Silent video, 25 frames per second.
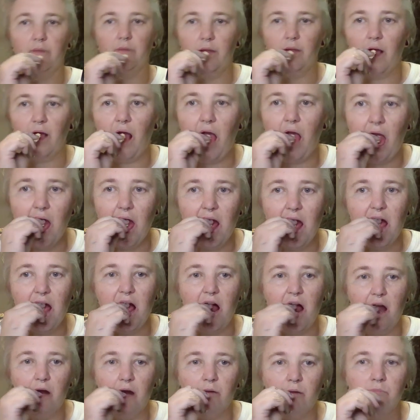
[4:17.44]

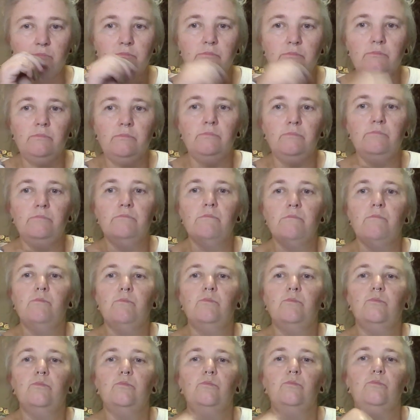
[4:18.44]

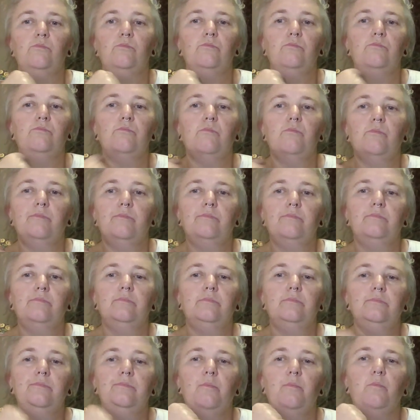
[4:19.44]

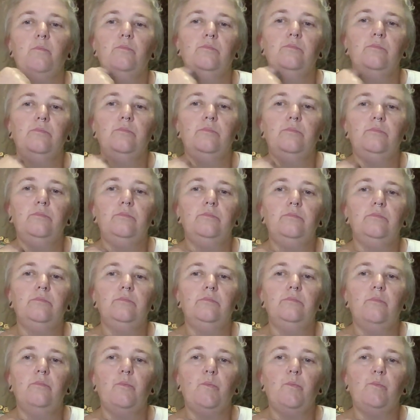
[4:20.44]

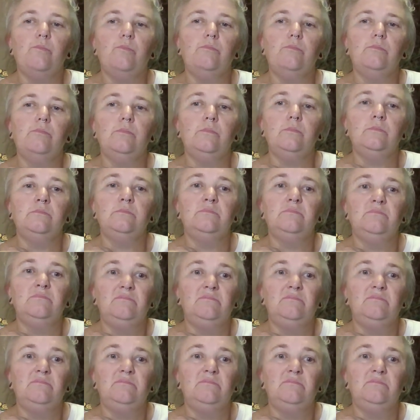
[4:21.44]
(not speaking)